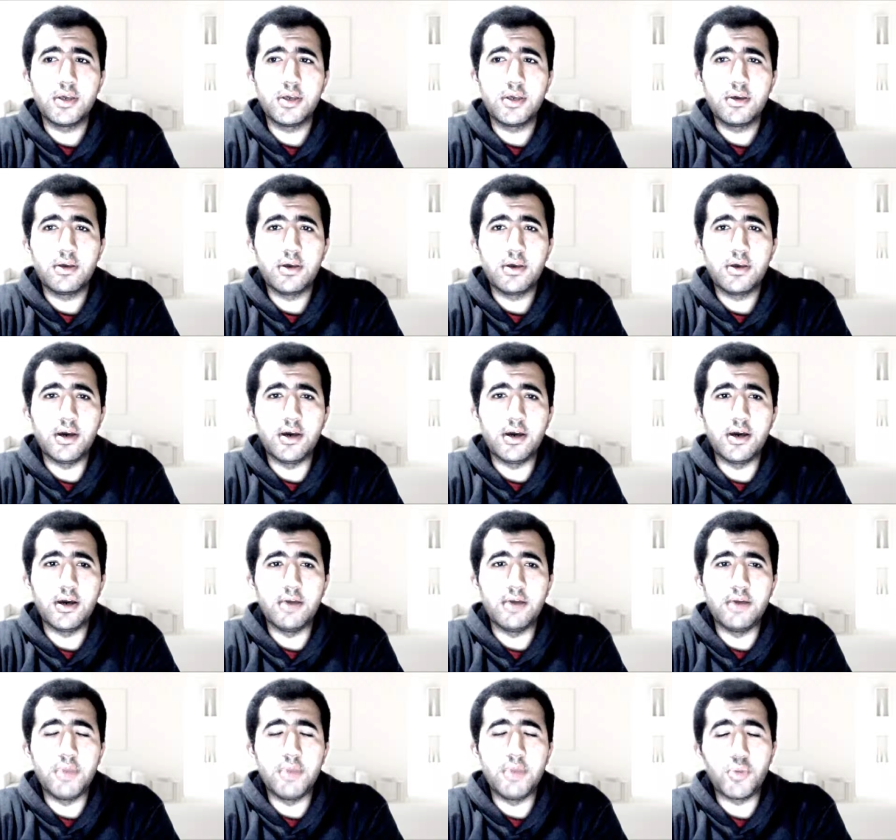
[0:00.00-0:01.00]
uh,
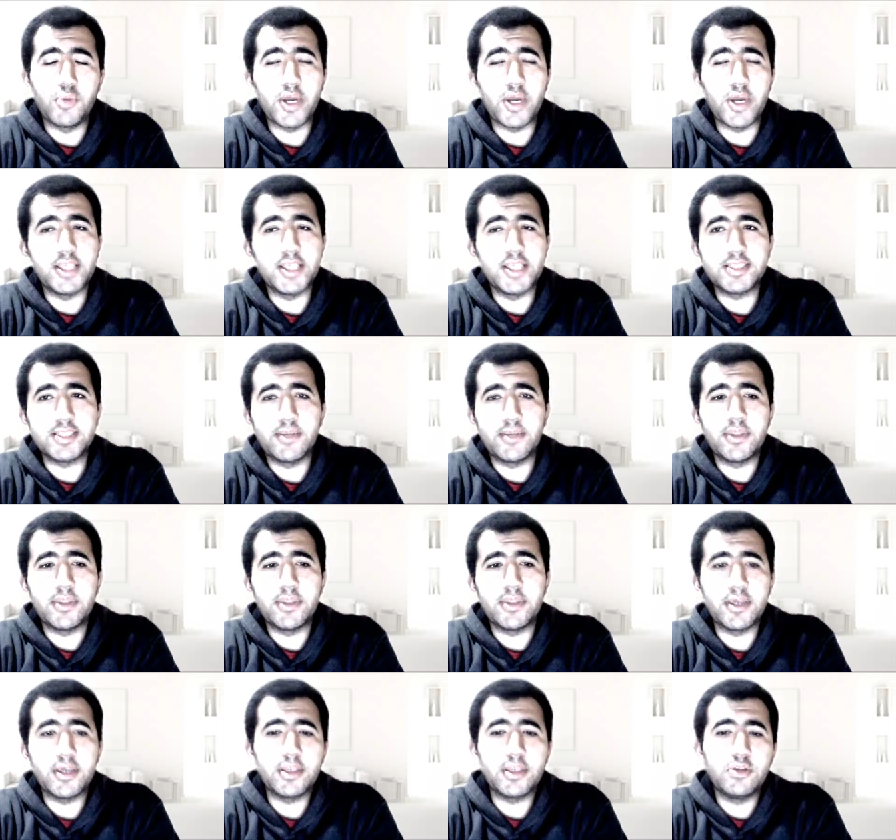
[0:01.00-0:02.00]
memorize something,
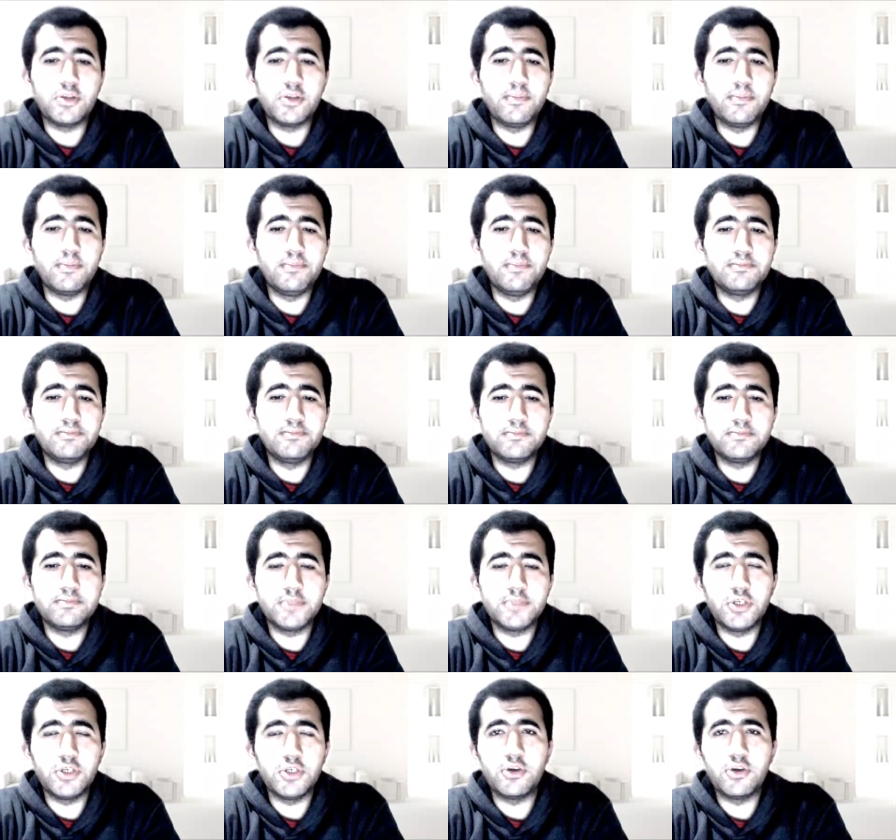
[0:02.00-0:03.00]
your
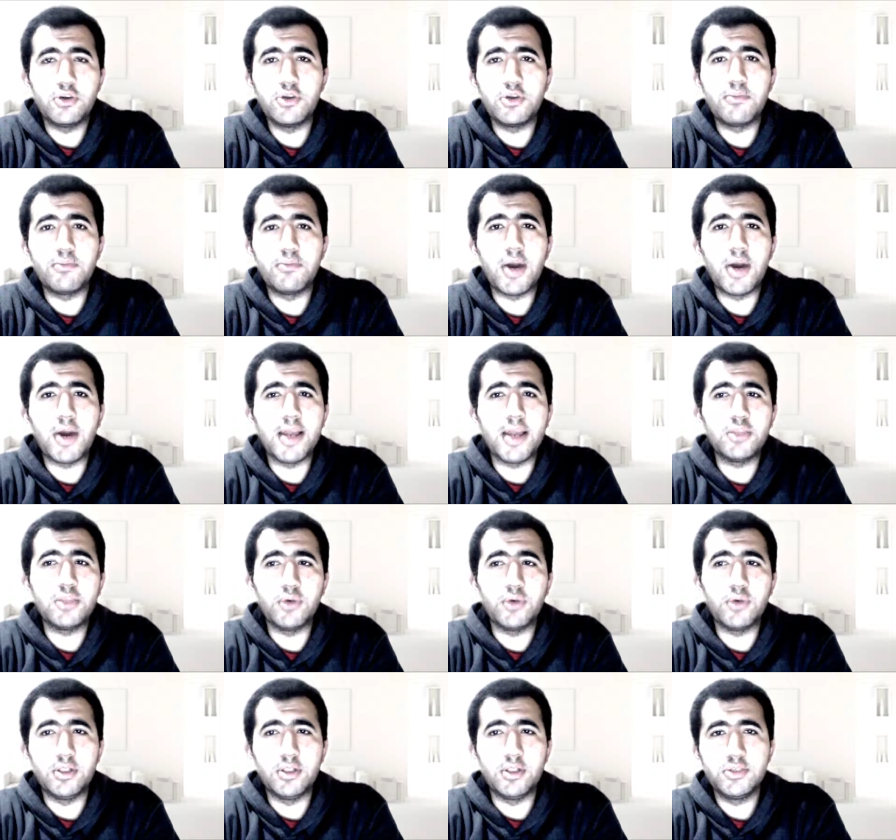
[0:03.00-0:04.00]
your your mind will
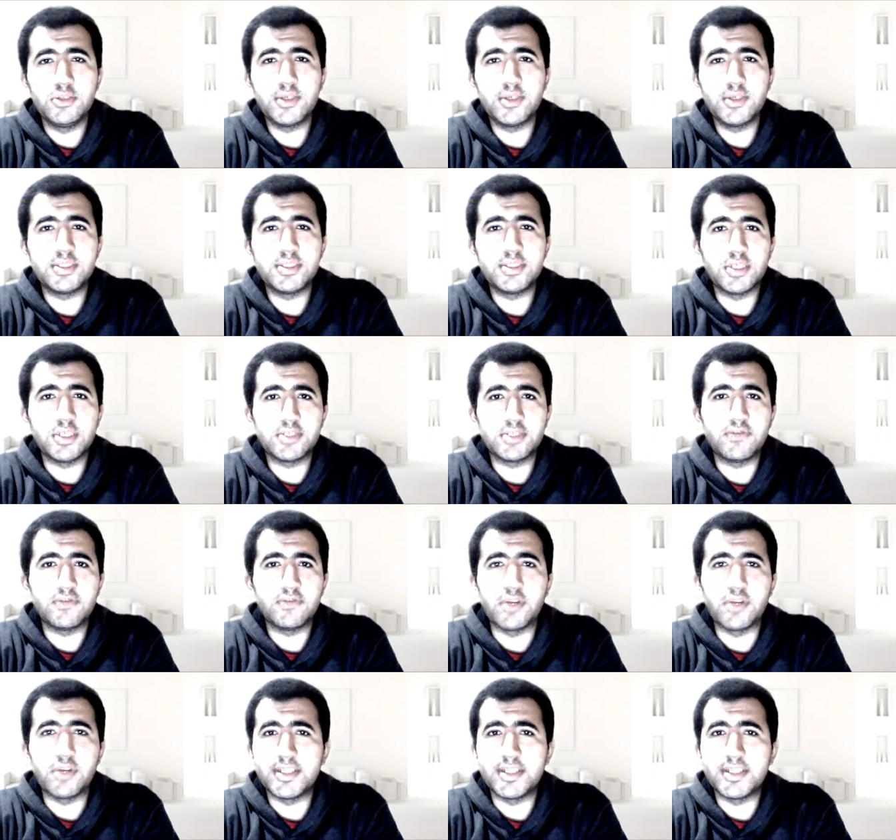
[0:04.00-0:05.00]
do its just for a
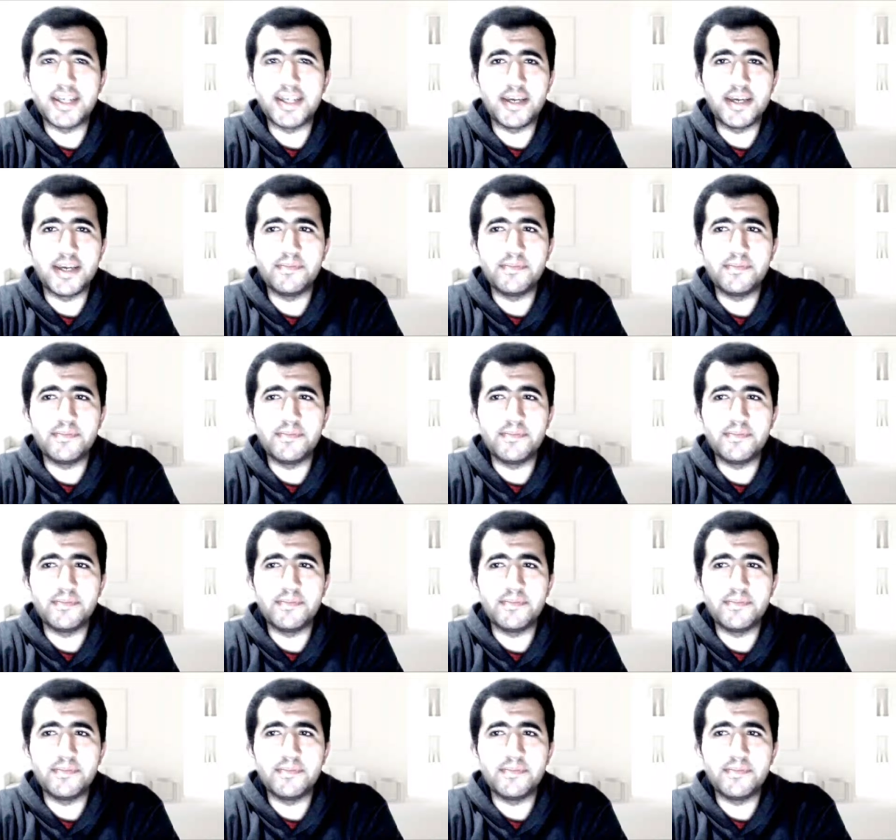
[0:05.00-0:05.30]
time